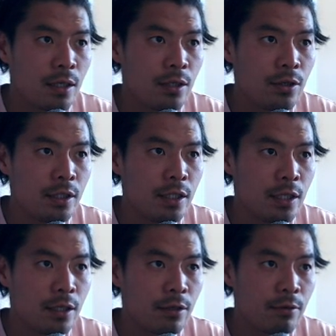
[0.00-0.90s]
you can see
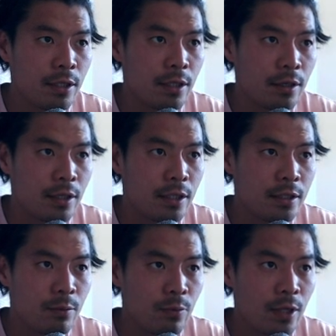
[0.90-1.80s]
here, right there. That's
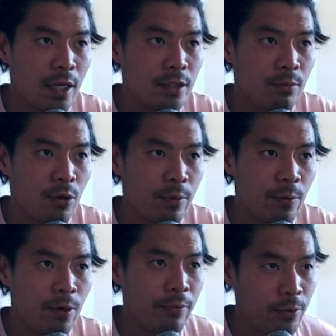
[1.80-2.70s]
the moment
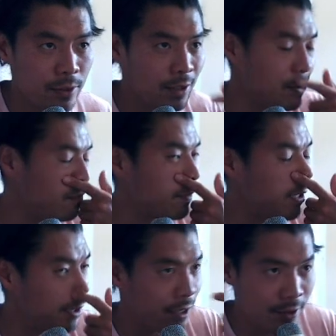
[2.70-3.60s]
where I'm doing something
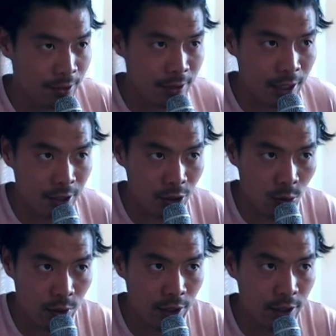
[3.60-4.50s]
funky. I don't exactly know
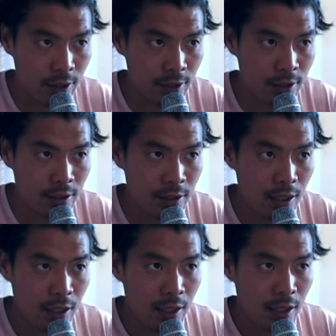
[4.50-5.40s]
what it is.
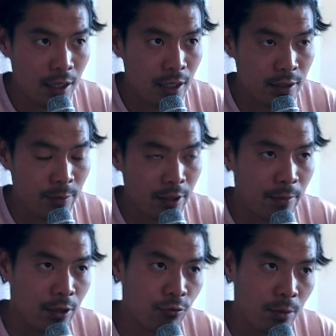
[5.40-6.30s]
I guess like my
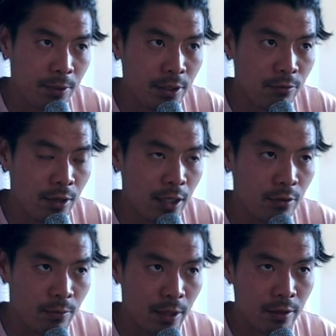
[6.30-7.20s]
grip isn't right,
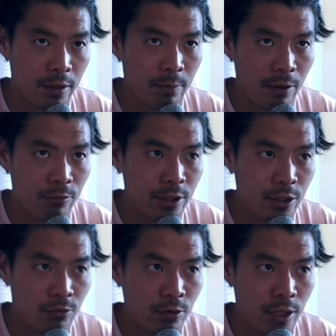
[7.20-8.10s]
or my wrist
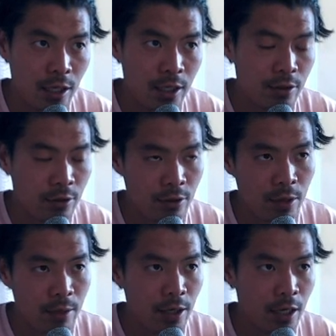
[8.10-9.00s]
is rotating, or
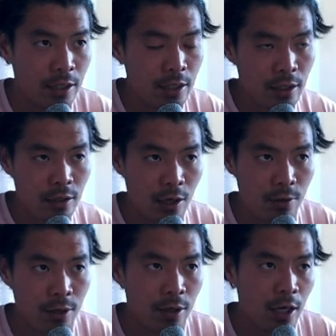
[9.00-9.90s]
maybe I need to get
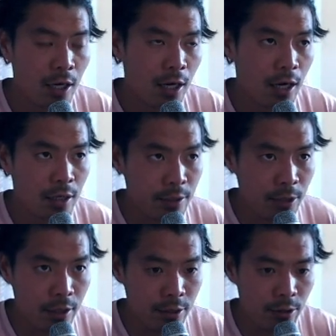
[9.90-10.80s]
lower.
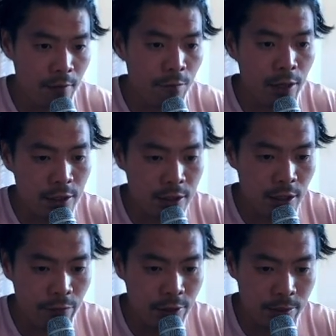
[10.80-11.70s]
Something I'm gonna try and fix.
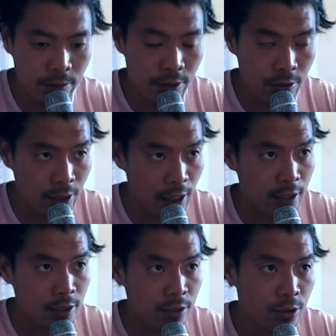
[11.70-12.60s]
Definitely something to look
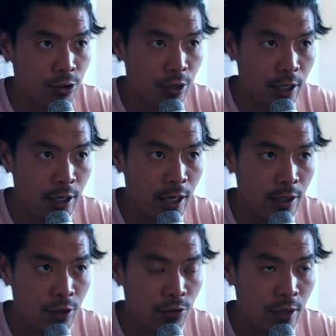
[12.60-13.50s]
at to try and
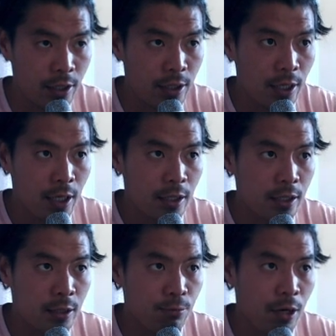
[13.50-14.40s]
correct
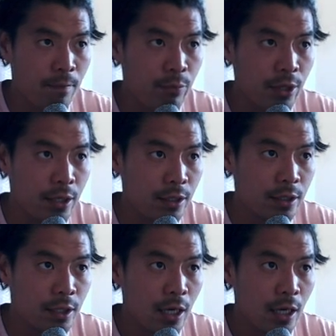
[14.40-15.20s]
this problem, because